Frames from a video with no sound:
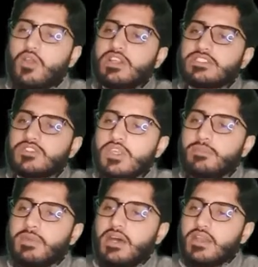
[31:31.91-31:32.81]
or a
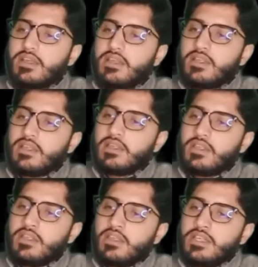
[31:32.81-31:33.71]
swimmer
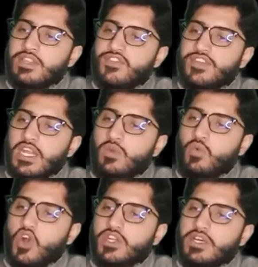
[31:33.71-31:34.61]
still
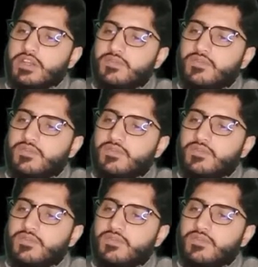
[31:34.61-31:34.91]
water.